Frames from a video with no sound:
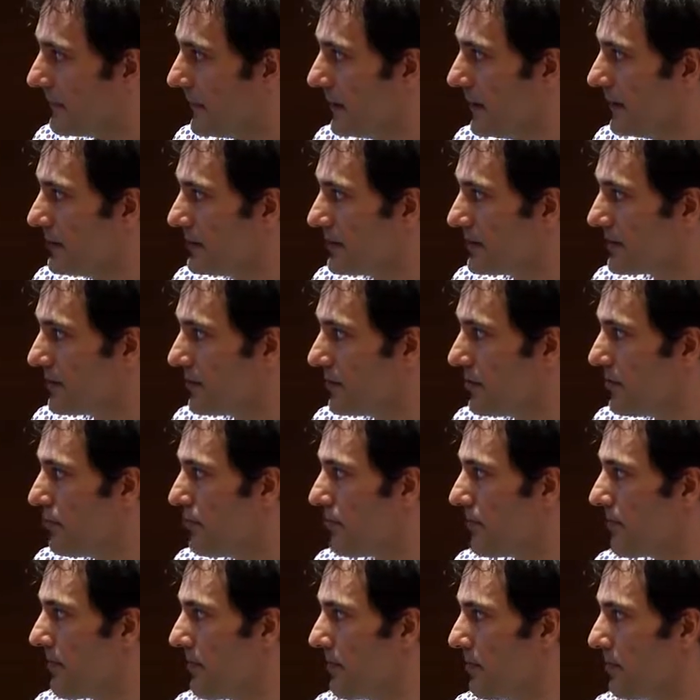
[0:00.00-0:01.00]

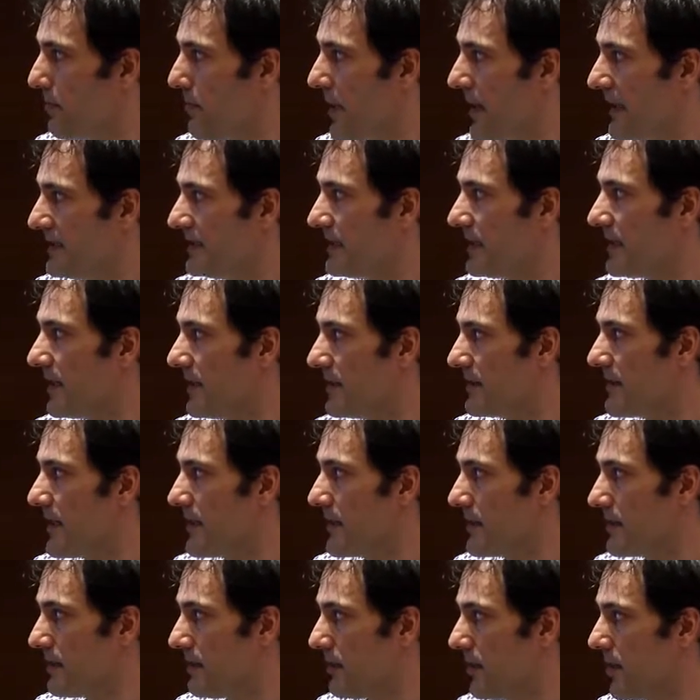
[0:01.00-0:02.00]
So basically there
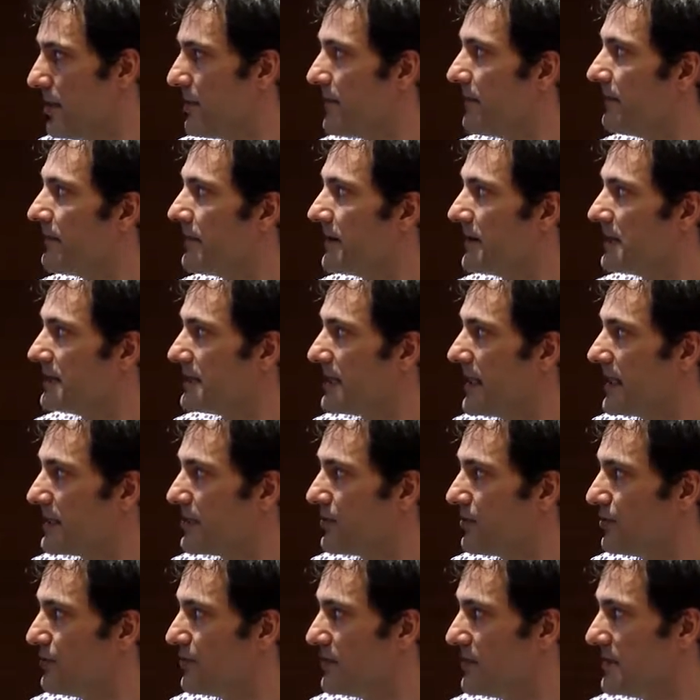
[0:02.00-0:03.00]
are a lot of things that
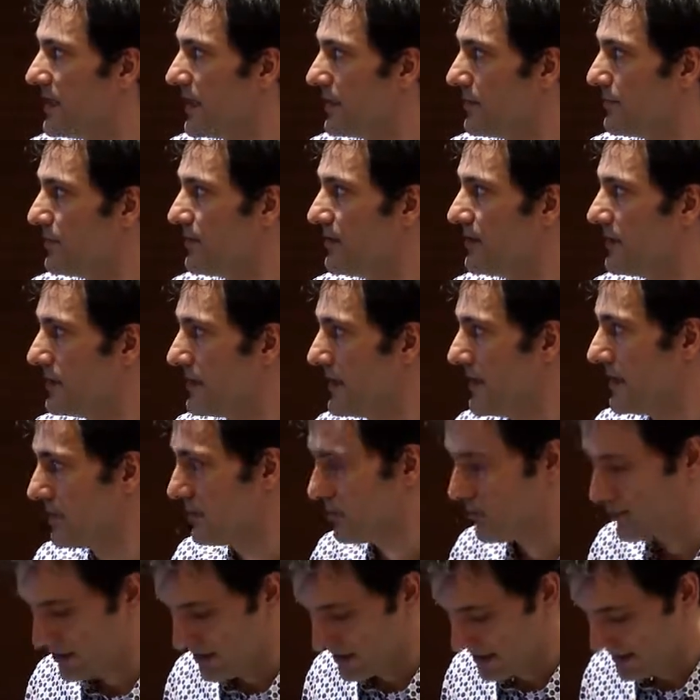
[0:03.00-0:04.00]
could be done with the
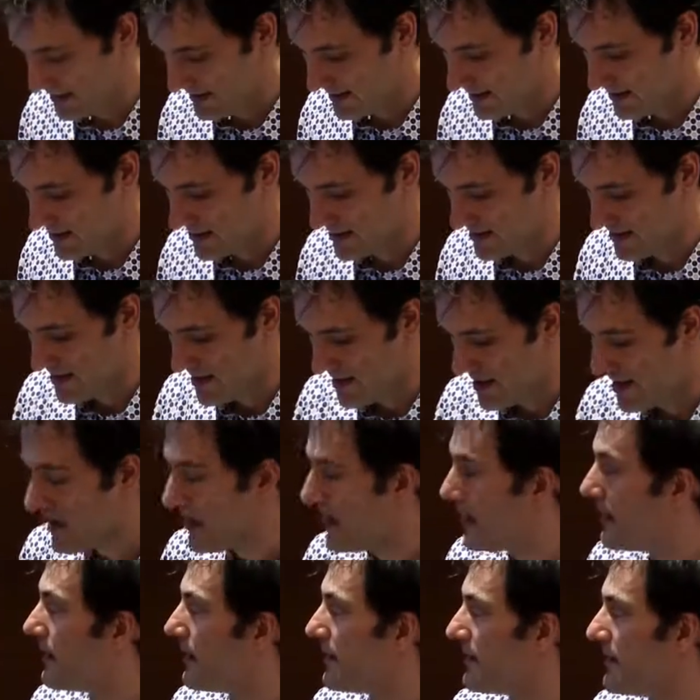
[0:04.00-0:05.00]
networks
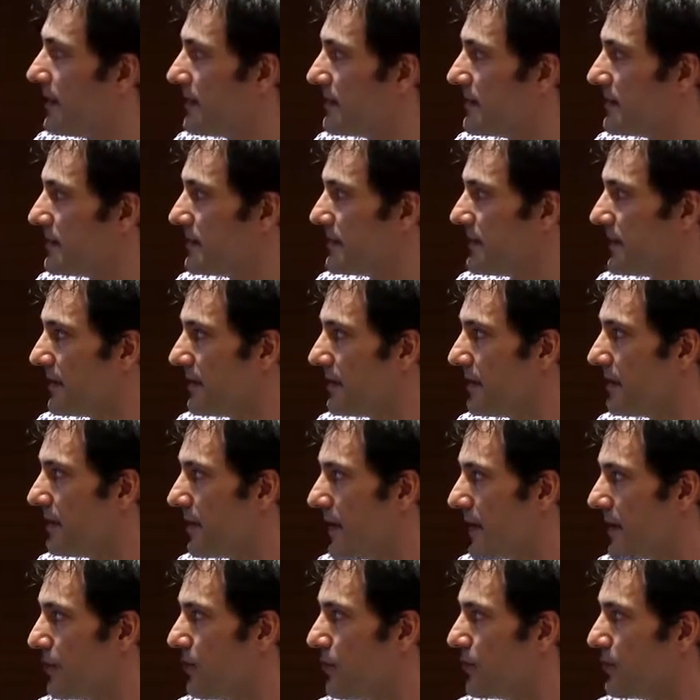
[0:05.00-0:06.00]
that a single
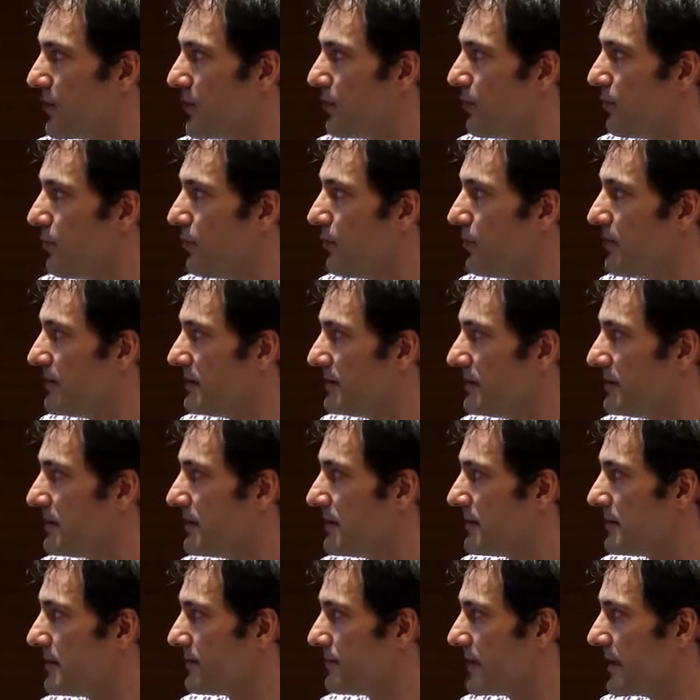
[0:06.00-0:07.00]
AOP wouldn't
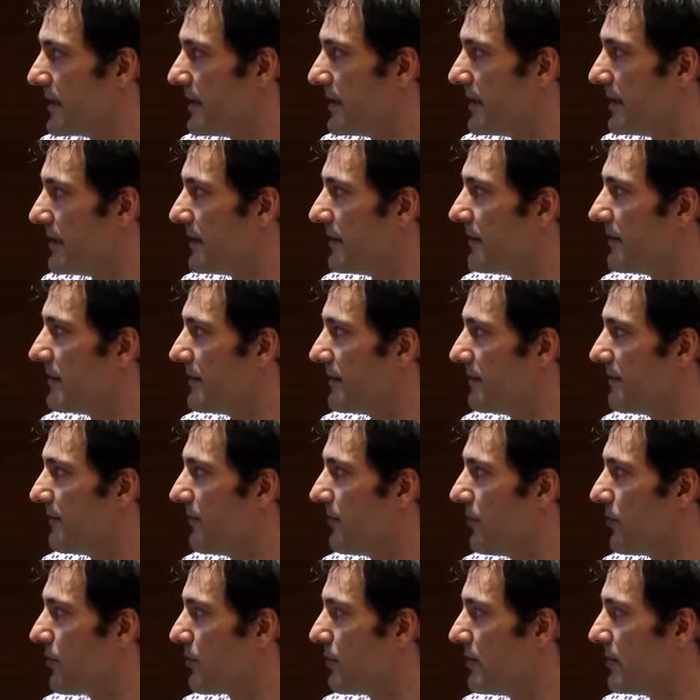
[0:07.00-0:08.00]
really
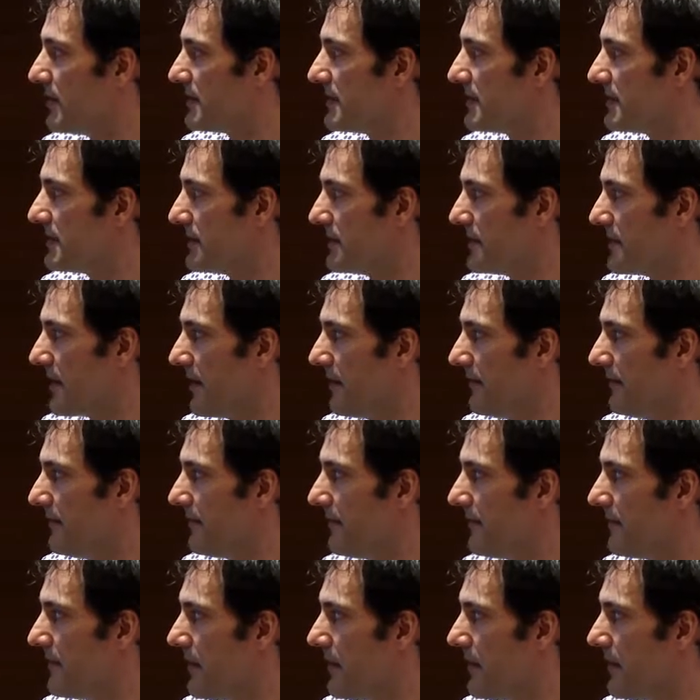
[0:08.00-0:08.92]
inform us enough.